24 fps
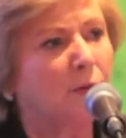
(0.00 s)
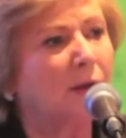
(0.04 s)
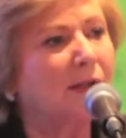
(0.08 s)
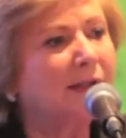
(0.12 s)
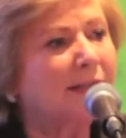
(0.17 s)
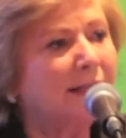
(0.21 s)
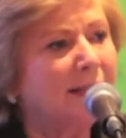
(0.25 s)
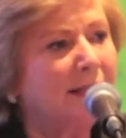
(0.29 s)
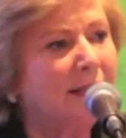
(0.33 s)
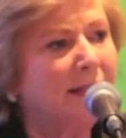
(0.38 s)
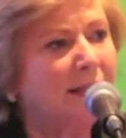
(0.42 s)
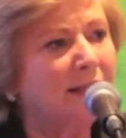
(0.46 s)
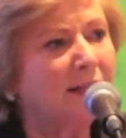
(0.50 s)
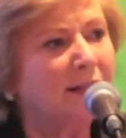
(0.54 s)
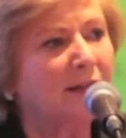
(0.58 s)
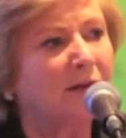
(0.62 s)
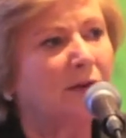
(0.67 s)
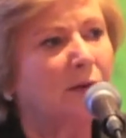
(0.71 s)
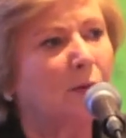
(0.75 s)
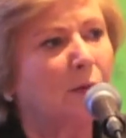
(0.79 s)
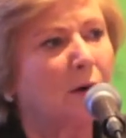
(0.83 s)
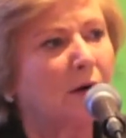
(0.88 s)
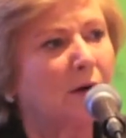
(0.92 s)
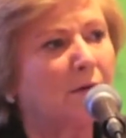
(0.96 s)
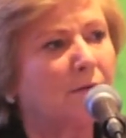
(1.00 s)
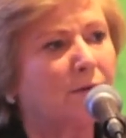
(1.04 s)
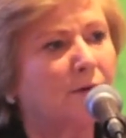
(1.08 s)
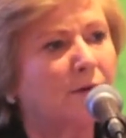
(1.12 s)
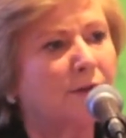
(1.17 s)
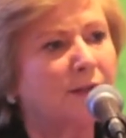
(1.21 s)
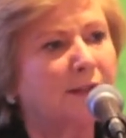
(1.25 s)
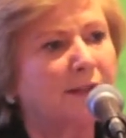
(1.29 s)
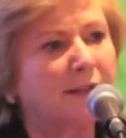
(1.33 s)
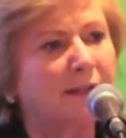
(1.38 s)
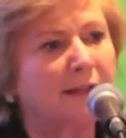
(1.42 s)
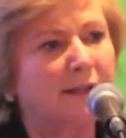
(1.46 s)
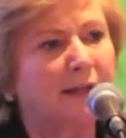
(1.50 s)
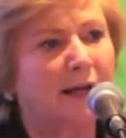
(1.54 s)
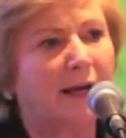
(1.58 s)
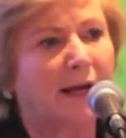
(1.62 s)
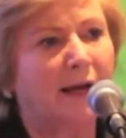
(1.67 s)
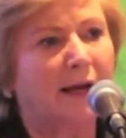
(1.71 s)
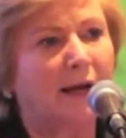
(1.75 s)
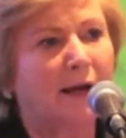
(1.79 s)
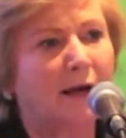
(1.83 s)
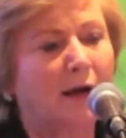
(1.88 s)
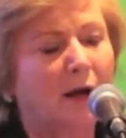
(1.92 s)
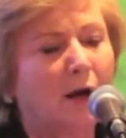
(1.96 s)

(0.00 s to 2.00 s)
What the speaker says: What's needed in the workforce today?